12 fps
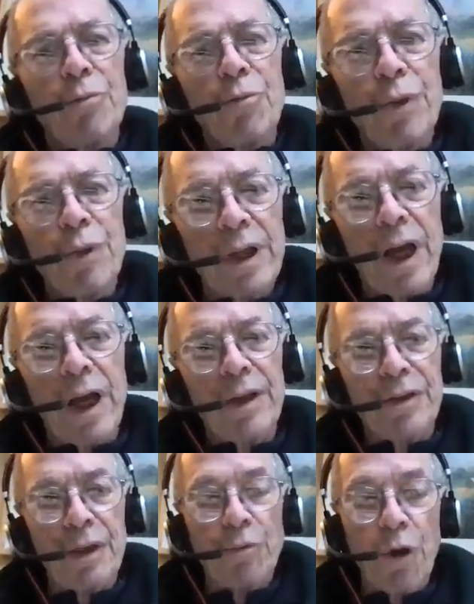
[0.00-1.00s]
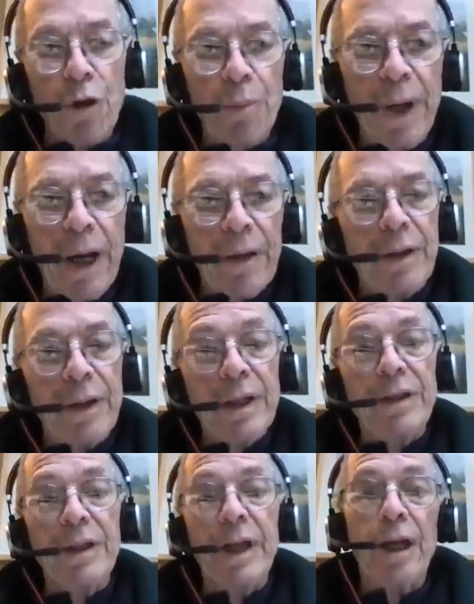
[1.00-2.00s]
realized and wrote about in
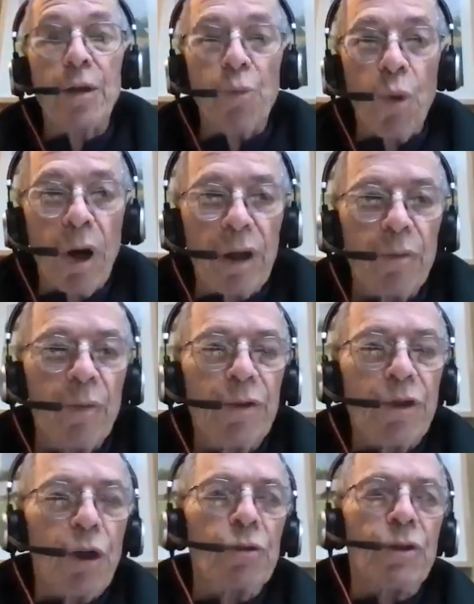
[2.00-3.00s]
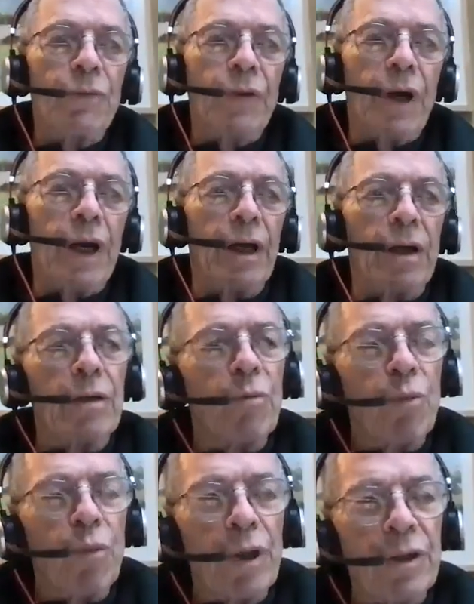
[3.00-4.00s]
1981 with Joseph Iyer,
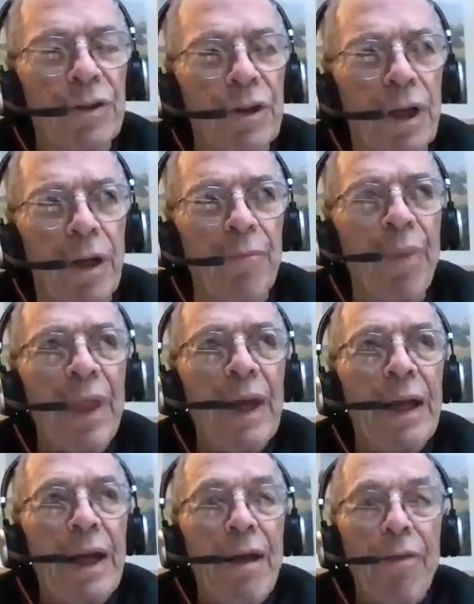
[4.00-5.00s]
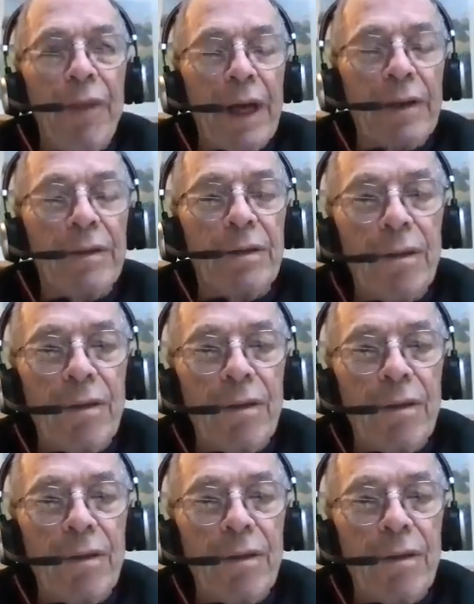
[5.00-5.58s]
was that